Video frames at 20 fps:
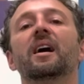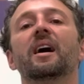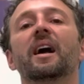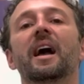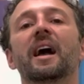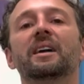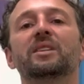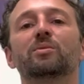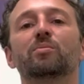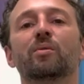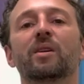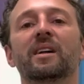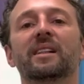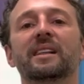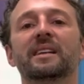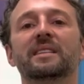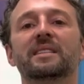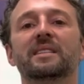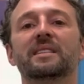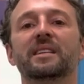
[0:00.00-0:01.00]
as well
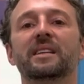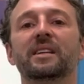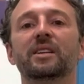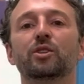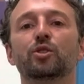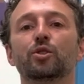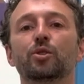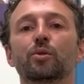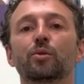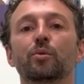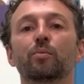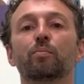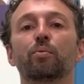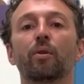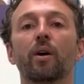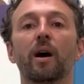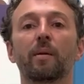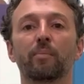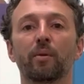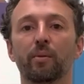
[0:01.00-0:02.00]
as teach you
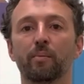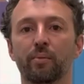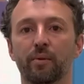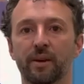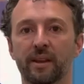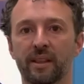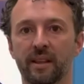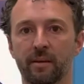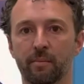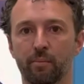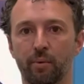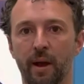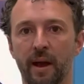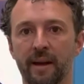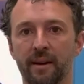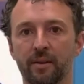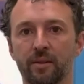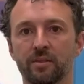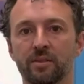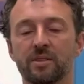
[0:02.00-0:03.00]
proper breathing
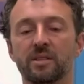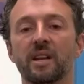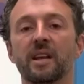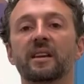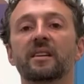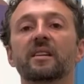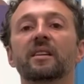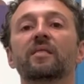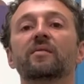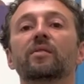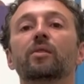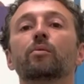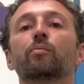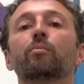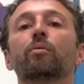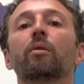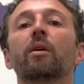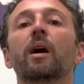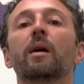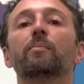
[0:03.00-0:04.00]
patterns and give you
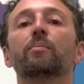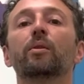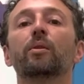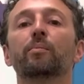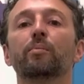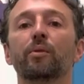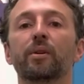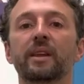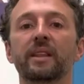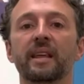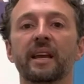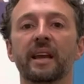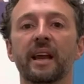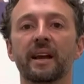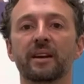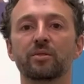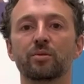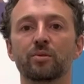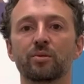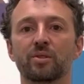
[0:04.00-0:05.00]
proper breathing
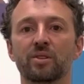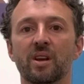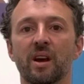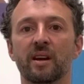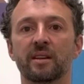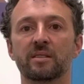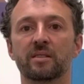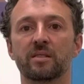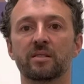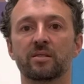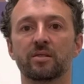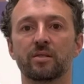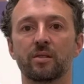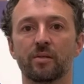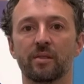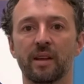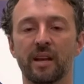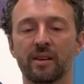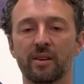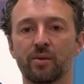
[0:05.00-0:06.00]
exercises so
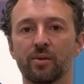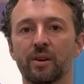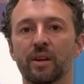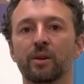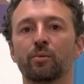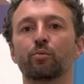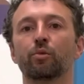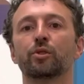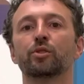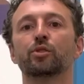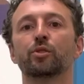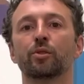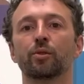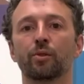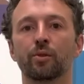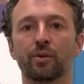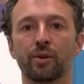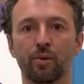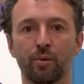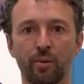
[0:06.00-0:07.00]
that you can
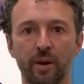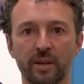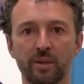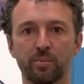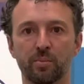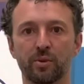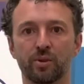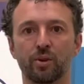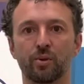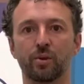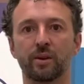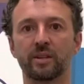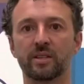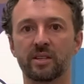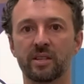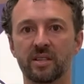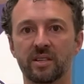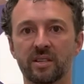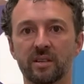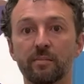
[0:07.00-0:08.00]
return your respiratory
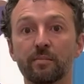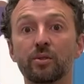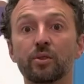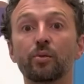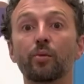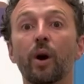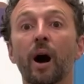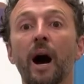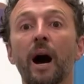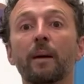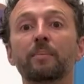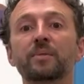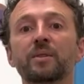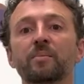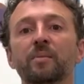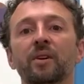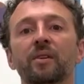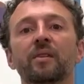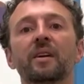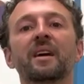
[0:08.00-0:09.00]
system to
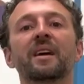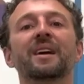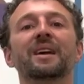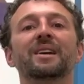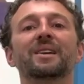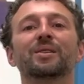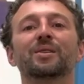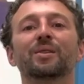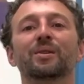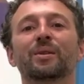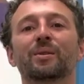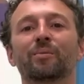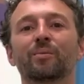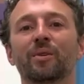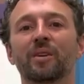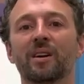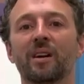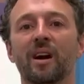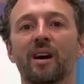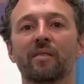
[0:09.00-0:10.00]
optimal. You can
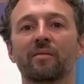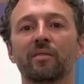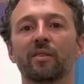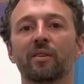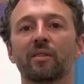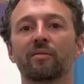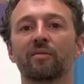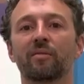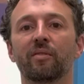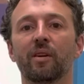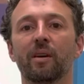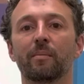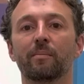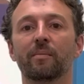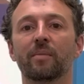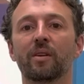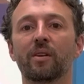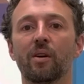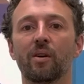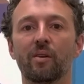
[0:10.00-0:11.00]
recover from
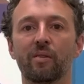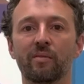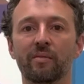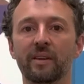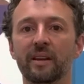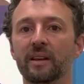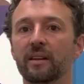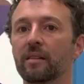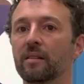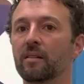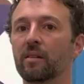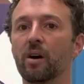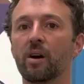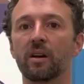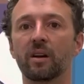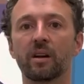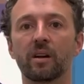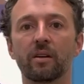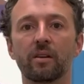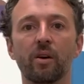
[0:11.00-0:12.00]
COVID,
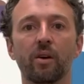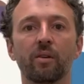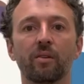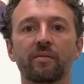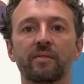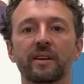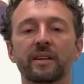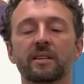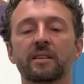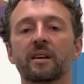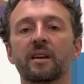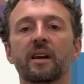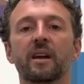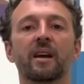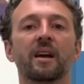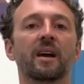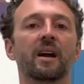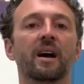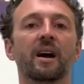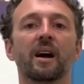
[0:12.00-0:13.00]
long COVID,
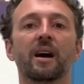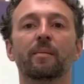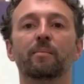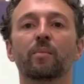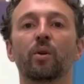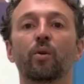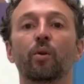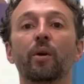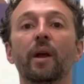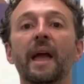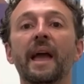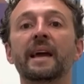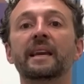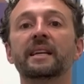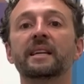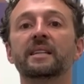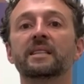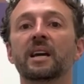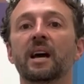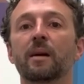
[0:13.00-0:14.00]
or
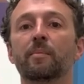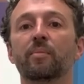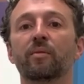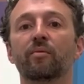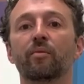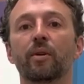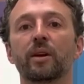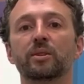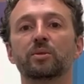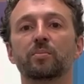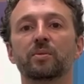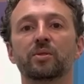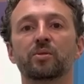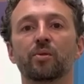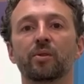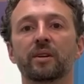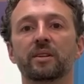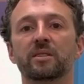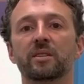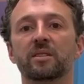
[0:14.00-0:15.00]
any type of respiratory